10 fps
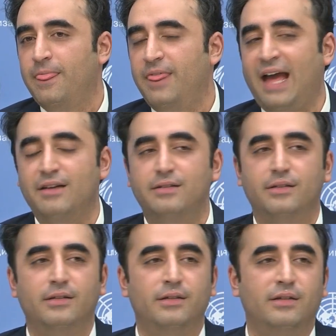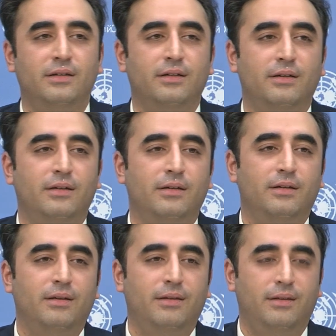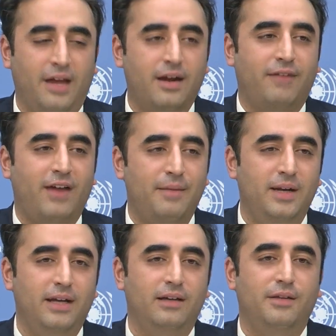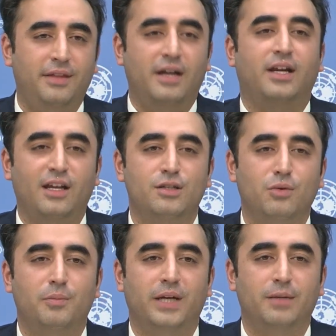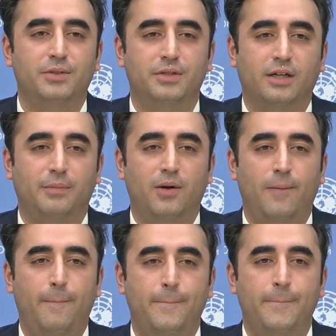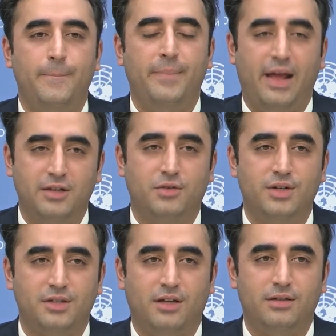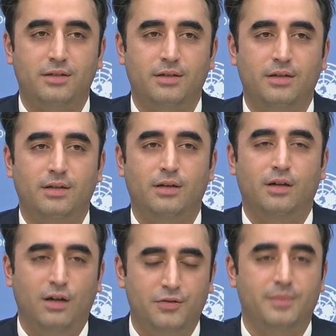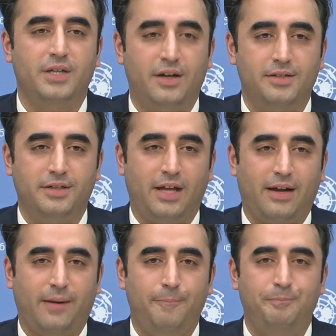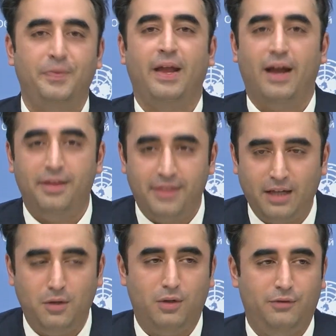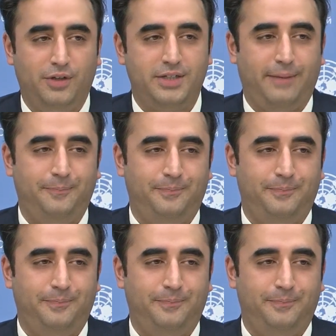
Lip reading: that their family, their kids won't be able to come home as a result of some terrorist attack. I thank you all for your time.